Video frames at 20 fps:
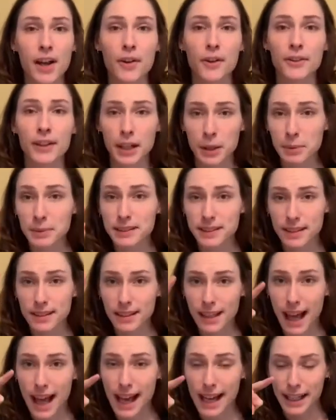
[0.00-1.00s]
There was a
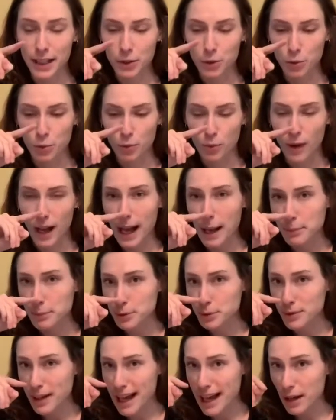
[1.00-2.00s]
line wrapped
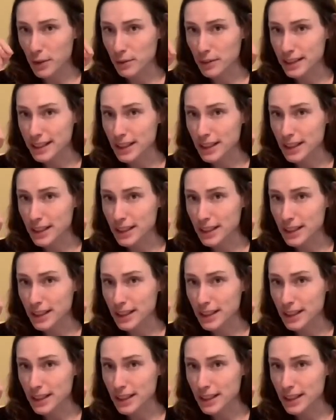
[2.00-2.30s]
around